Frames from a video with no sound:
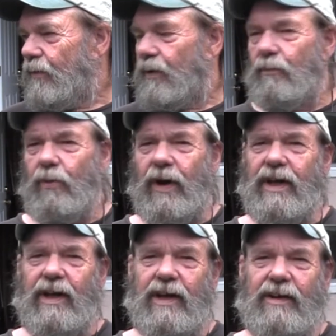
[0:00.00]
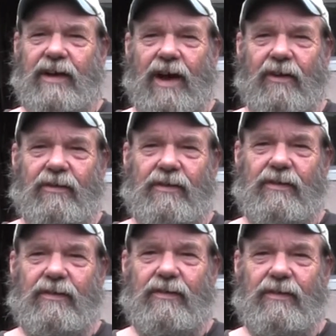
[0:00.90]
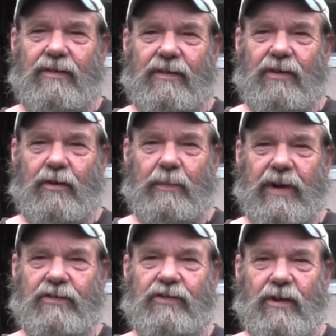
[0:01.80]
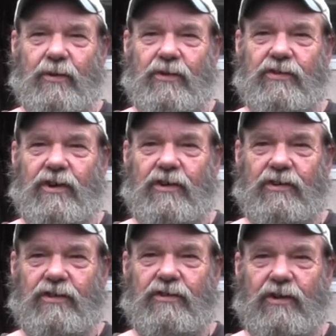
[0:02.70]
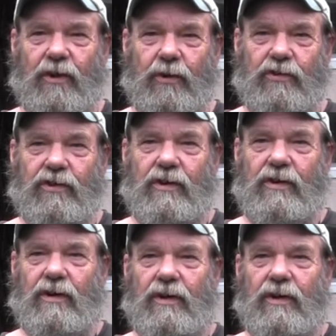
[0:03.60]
But breaking it down, your best solution is exclusion.